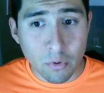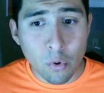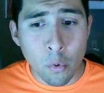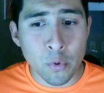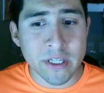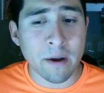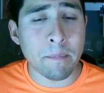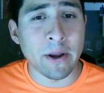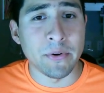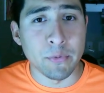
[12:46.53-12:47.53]
which I
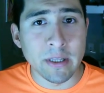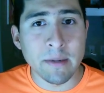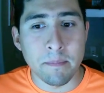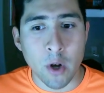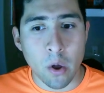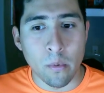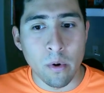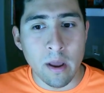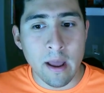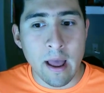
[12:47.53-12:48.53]
pay really low
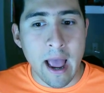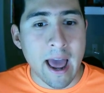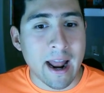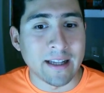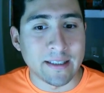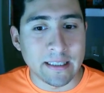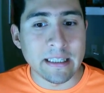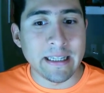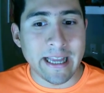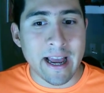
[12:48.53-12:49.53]
and I still
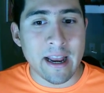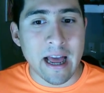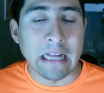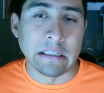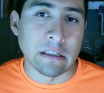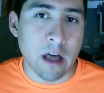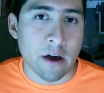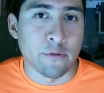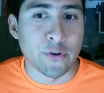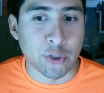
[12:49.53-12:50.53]
get a lot
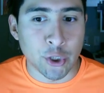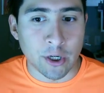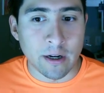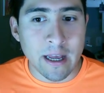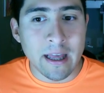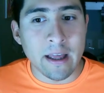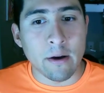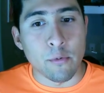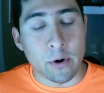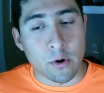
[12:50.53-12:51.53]
of return.
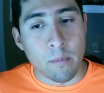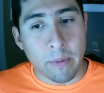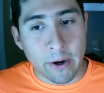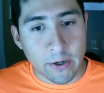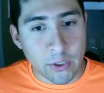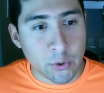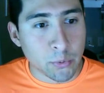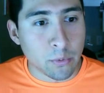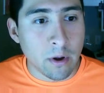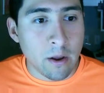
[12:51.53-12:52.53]
Where compared
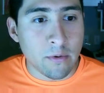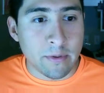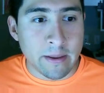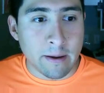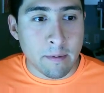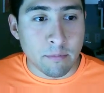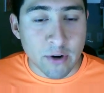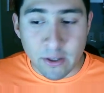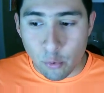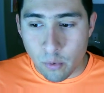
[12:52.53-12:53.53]
to the
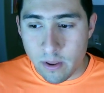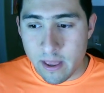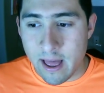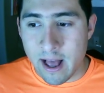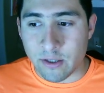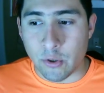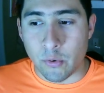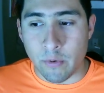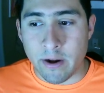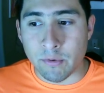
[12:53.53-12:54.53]
red one that has
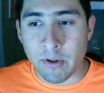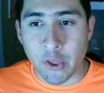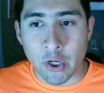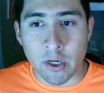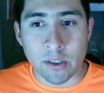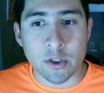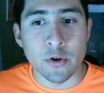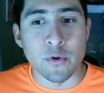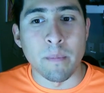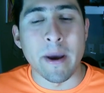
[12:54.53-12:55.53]
greater returns,
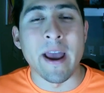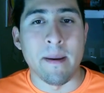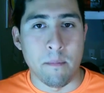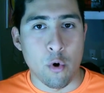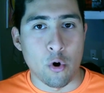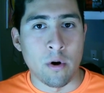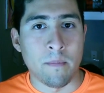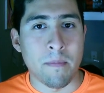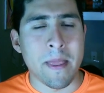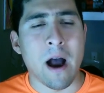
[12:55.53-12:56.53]
you pay more.
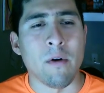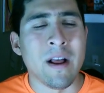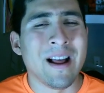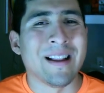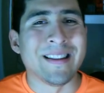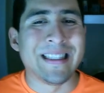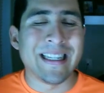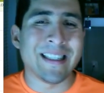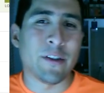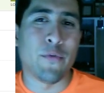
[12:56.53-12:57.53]
Now,
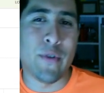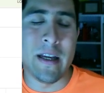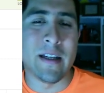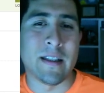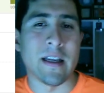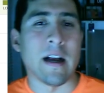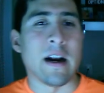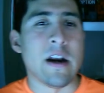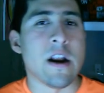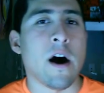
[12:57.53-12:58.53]
these fees are
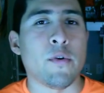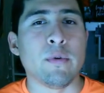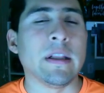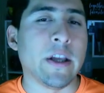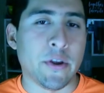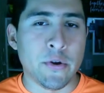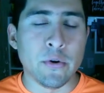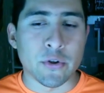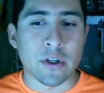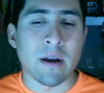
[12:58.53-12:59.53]
not really
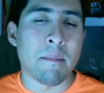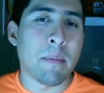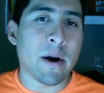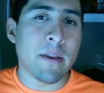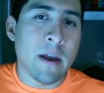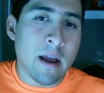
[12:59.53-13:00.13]
huge, but